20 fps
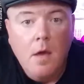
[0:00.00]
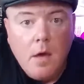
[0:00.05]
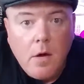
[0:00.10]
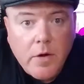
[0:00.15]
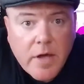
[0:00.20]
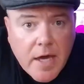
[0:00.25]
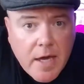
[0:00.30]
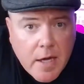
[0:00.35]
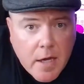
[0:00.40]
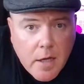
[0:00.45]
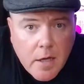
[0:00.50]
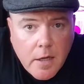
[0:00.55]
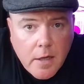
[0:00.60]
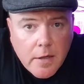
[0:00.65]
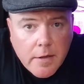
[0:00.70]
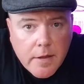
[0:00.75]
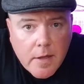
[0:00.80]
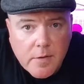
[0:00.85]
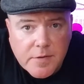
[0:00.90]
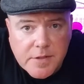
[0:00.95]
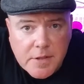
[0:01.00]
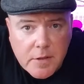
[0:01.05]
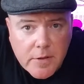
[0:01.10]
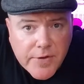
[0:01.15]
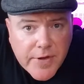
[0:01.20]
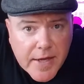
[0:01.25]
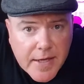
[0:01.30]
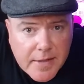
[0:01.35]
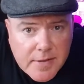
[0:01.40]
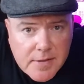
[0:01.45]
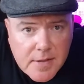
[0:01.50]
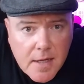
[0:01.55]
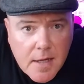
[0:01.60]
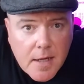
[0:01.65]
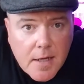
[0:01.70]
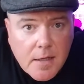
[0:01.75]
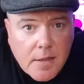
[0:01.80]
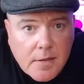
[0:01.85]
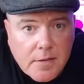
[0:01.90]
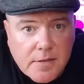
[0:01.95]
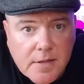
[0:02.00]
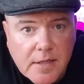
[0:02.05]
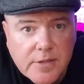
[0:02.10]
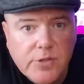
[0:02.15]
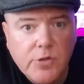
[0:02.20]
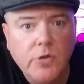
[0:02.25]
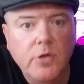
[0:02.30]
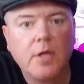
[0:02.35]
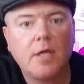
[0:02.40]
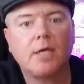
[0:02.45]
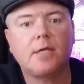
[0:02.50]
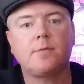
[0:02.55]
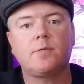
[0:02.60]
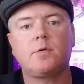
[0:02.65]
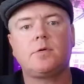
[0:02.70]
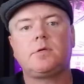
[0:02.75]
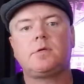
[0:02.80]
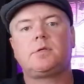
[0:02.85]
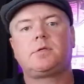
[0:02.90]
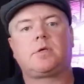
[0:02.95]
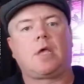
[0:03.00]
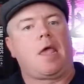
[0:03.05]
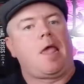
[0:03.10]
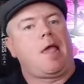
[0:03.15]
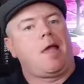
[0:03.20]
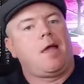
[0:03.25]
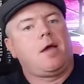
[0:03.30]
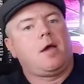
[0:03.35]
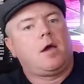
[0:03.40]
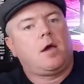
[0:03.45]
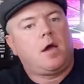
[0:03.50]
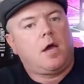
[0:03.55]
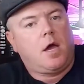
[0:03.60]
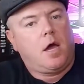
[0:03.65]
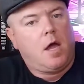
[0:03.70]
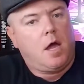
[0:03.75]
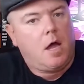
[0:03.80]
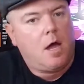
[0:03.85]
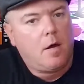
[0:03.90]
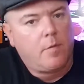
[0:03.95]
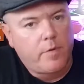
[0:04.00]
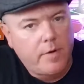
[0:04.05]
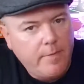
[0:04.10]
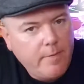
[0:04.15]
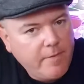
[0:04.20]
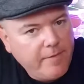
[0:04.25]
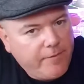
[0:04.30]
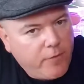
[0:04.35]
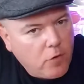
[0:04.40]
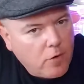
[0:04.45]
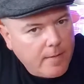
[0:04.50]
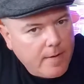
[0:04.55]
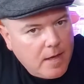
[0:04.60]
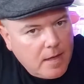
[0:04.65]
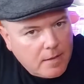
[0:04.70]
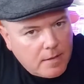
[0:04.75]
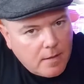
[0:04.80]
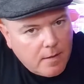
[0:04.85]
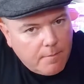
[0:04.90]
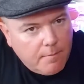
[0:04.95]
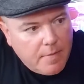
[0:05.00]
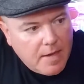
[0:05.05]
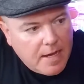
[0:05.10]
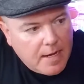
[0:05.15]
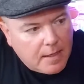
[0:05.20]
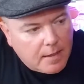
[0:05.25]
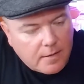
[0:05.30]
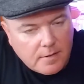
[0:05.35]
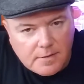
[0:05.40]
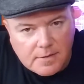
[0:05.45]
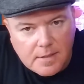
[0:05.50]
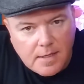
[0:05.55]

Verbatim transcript: Okay, that was a look at uh, Sideshow Collectibles. Premium format Bane. This